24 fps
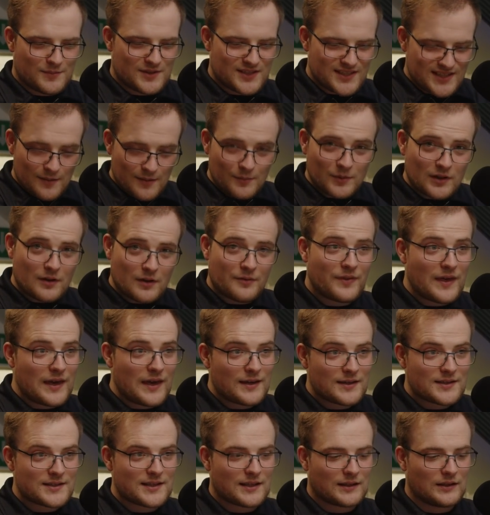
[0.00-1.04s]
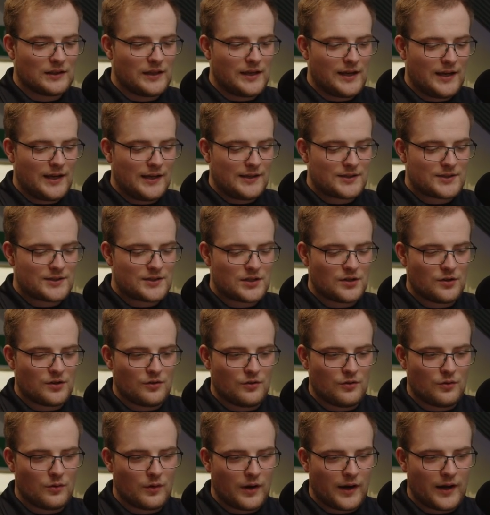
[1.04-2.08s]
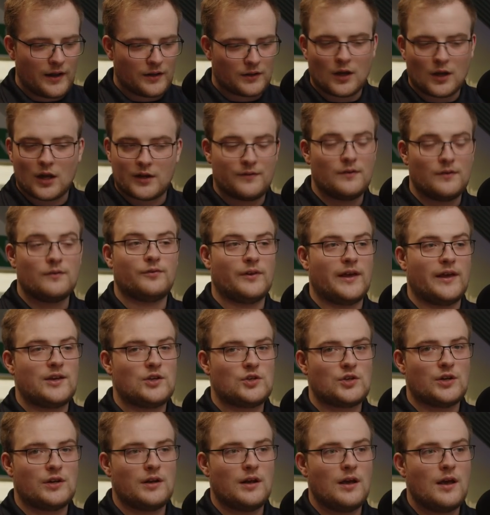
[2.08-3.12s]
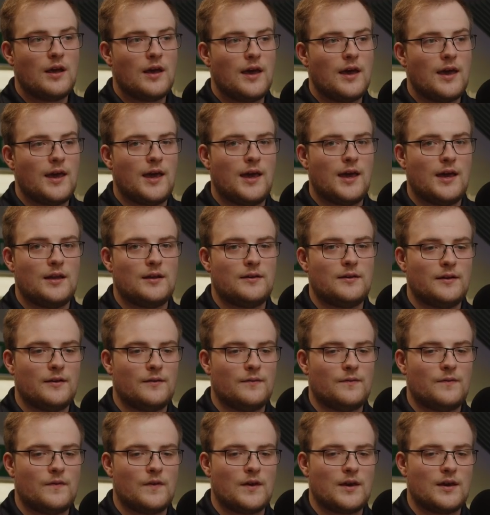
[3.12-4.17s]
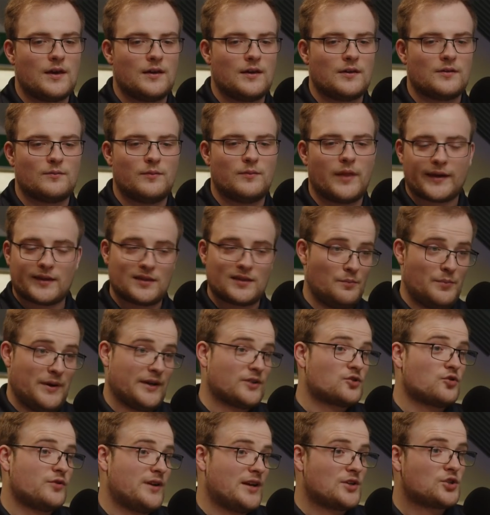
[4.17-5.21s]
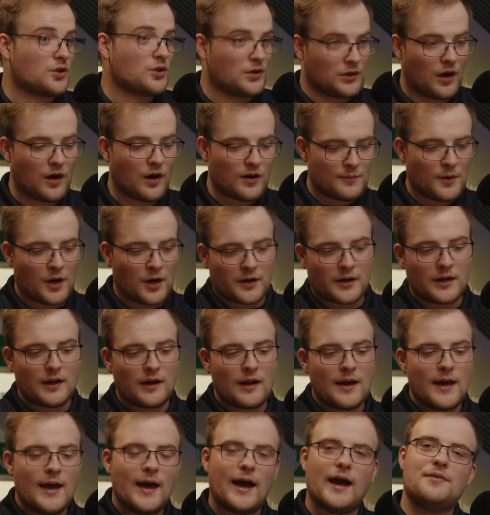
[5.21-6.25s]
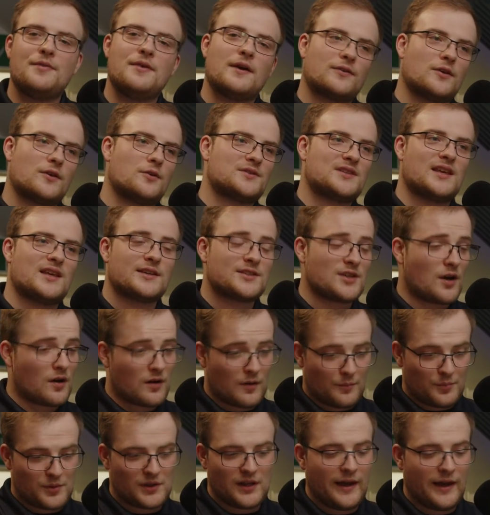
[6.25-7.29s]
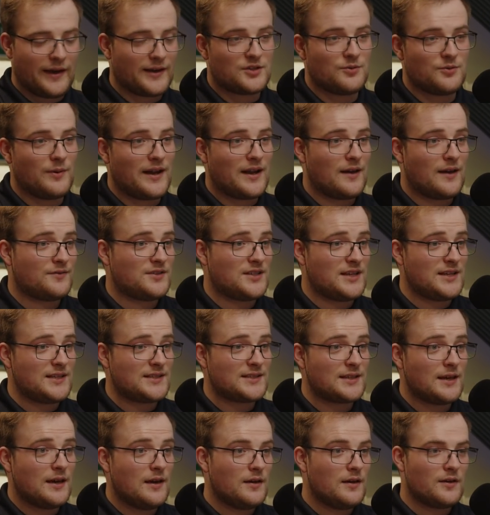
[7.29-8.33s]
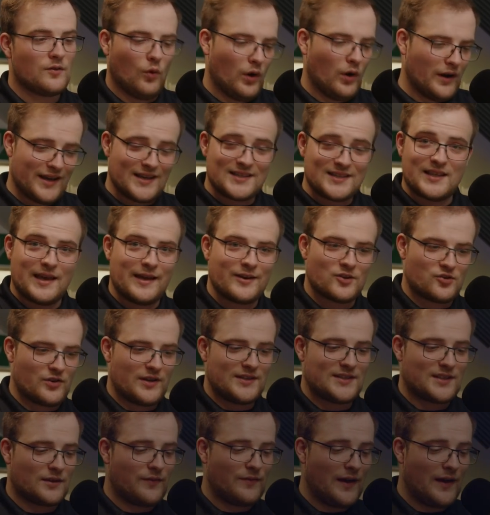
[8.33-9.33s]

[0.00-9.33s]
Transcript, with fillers: similar things that lead to a lot of inflation in the like the big traditional art market. I think those things are applying to NFTs. What is the intrinsic